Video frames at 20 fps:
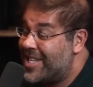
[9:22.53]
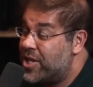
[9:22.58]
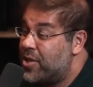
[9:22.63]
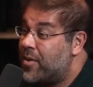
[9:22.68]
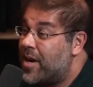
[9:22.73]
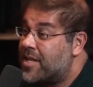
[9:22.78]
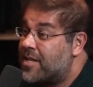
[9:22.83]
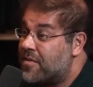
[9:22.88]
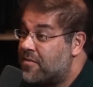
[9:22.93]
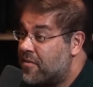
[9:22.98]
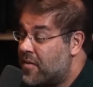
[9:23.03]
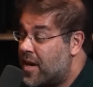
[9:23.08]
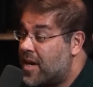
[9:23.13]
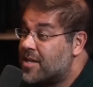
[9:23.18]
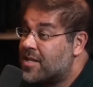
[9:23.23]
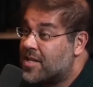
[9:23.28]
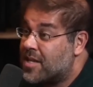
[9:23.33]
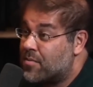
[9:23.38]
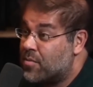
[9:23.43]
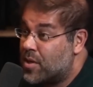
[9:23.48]
You had to
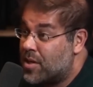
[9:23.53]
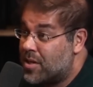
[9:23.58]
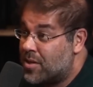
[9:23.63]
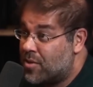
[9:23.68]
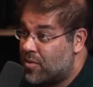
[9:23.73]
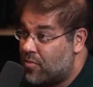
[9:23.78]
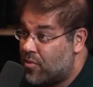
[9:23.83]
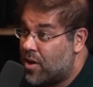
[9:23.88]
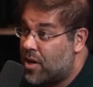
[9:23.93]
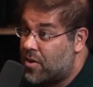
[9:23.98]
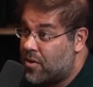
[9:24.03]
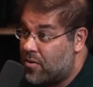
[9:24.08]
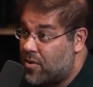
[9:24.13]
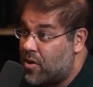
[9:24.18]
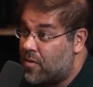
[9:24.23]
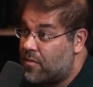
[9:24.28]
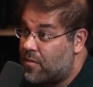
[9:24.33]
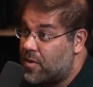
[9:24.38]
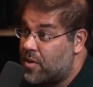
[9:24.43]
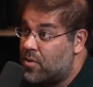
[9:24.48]
find someone, your brother,
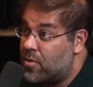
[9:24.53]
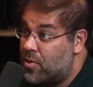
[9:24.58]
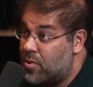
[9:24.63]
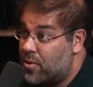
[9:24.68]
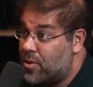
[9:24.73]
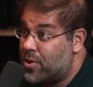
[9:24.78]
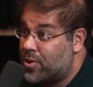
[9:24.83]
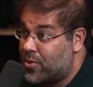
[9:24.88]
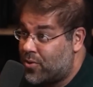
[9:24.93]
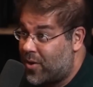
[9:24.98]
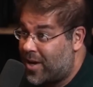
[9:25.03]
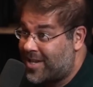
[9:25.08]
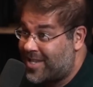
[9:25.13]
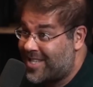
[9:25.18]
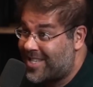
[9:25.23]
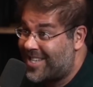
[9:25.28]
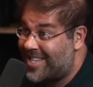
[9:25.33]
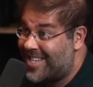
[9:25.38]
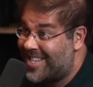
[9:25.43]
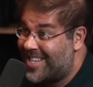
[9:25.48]
hopefully, who you could
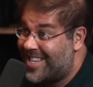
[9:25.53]
trust.